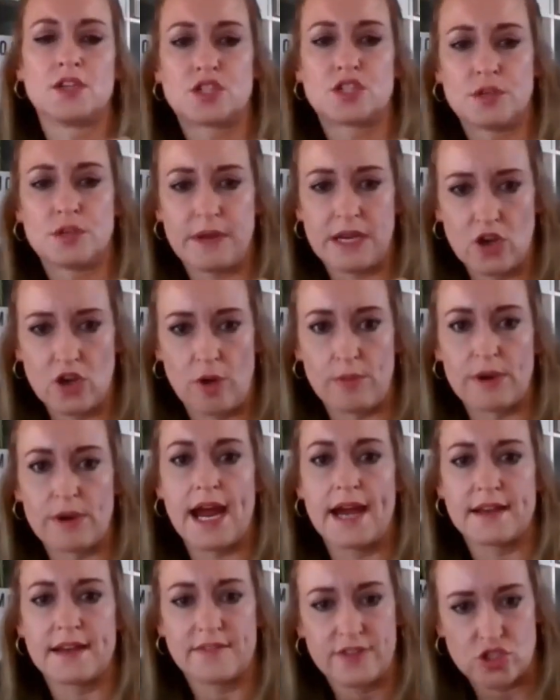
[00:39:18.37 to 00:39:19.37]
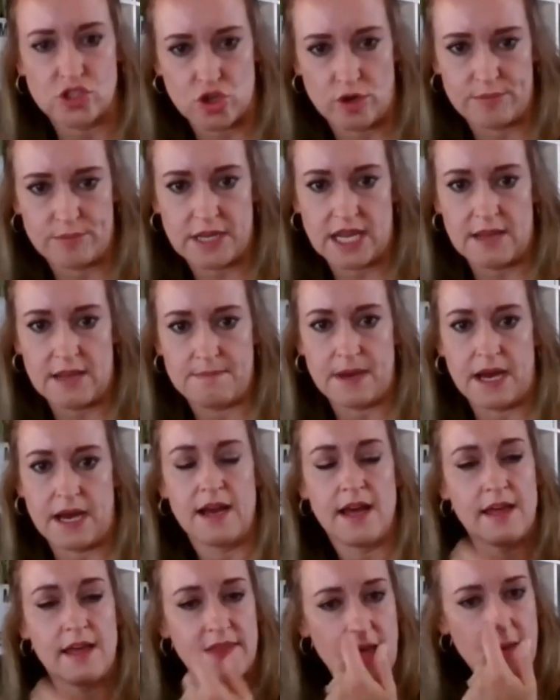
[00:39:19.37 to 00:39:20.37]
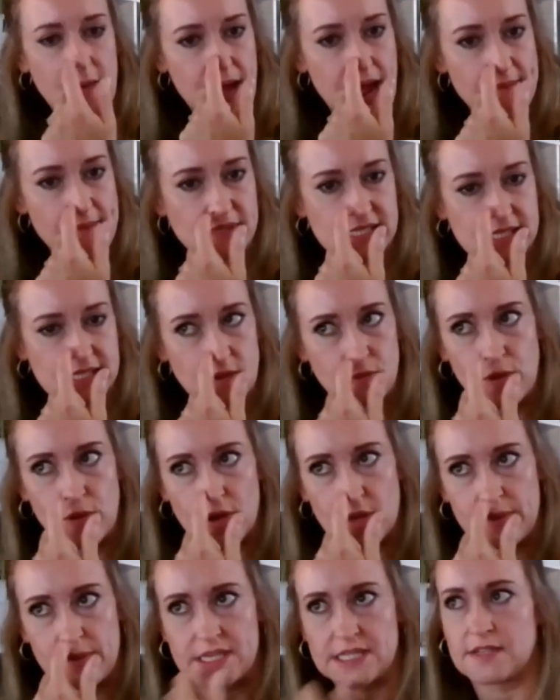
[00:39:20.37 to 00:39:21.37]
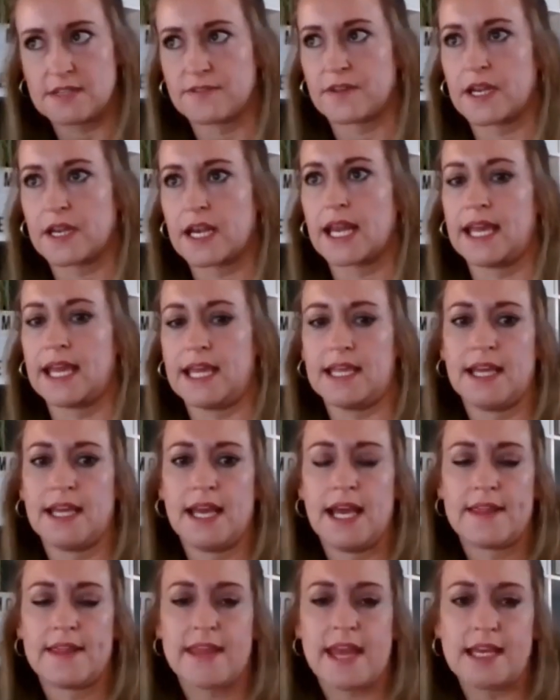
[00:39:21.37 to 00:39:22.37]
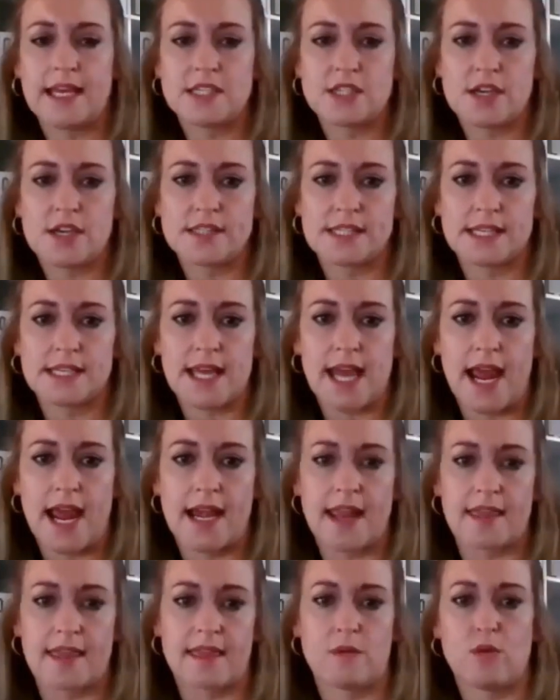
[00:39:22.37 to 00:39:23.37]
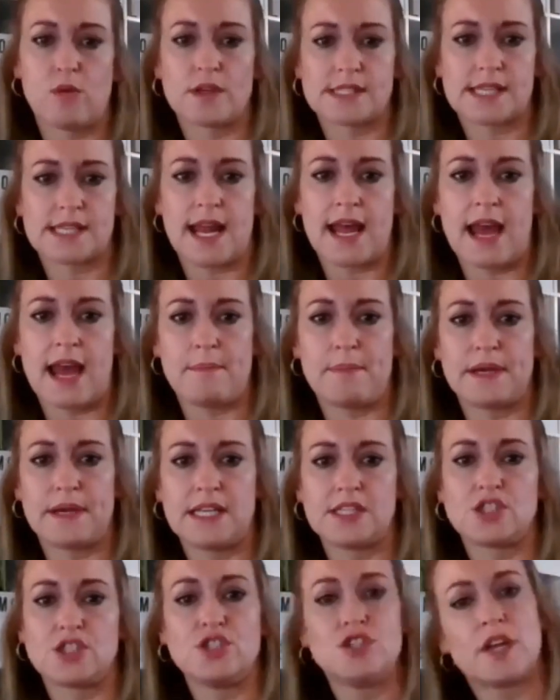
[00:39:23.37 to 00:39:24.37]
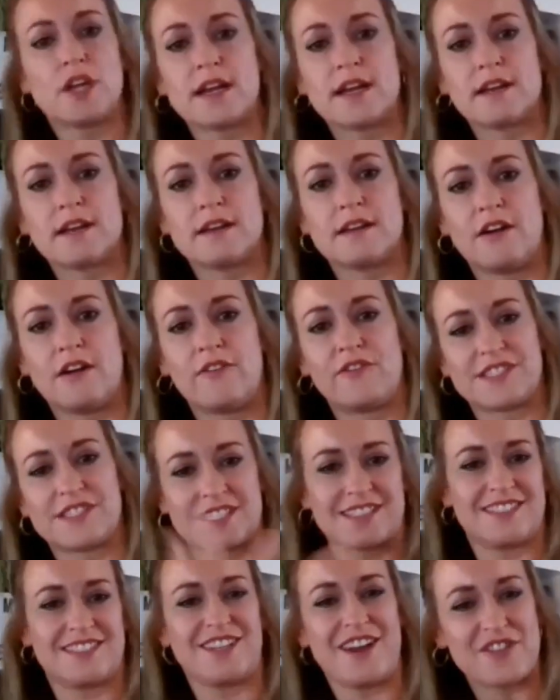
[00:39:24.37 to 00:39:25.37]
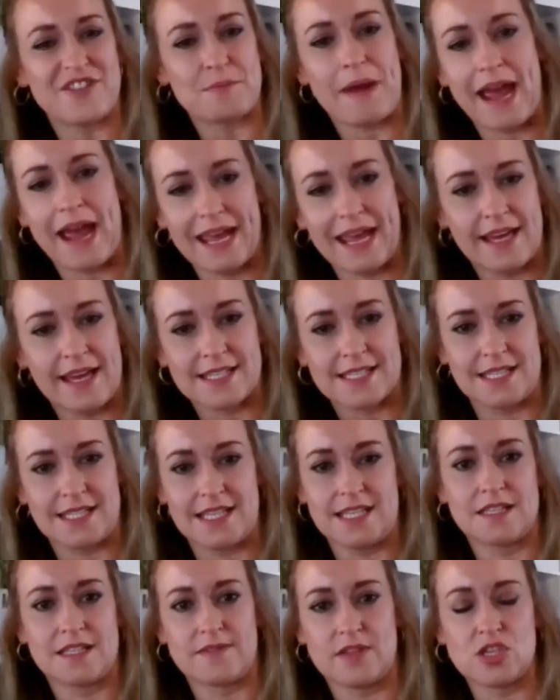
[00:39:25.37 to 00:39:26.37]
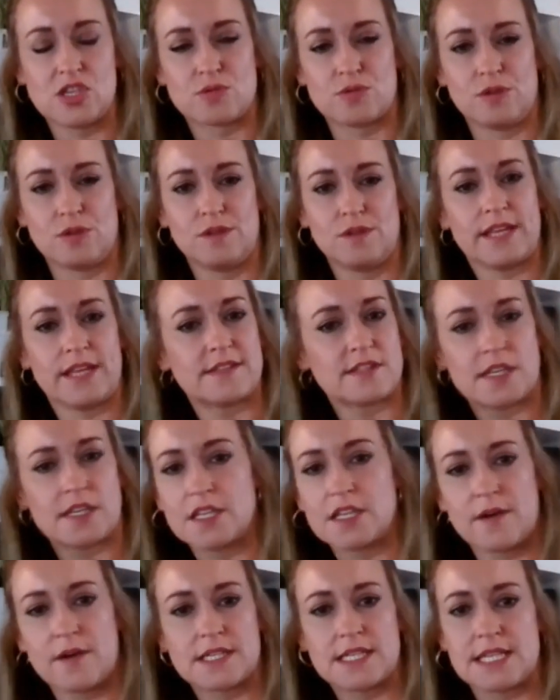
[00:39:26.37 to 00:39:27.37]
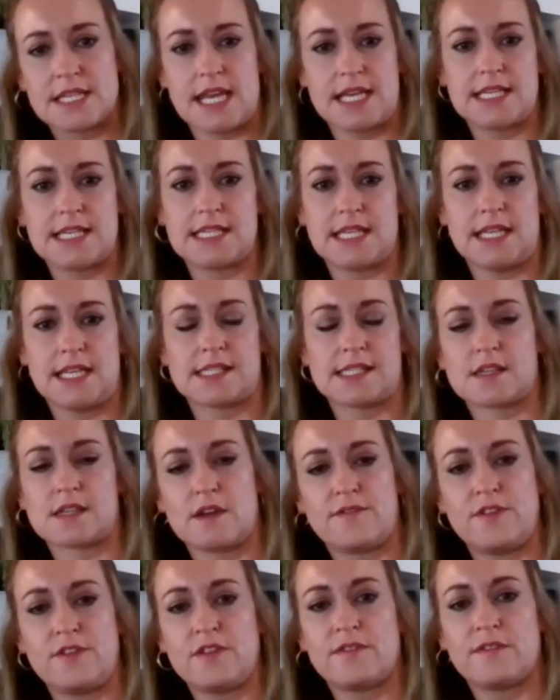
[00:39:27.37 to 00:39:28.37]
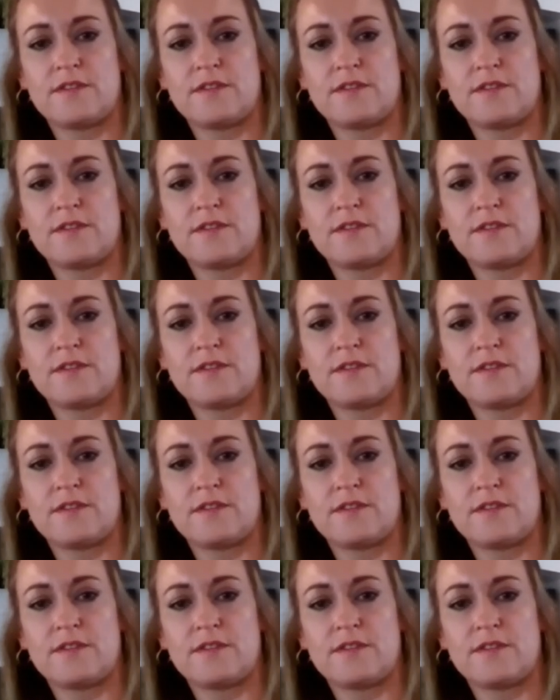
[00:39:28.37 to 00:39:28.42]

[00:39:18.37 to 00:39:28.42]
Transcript: to be nominated for JobKeeper. That payment's going to work a bit differently. The ATO has indicated that what's going to happen is you don't have to pay that to the individual. That's going to go into the entity. So if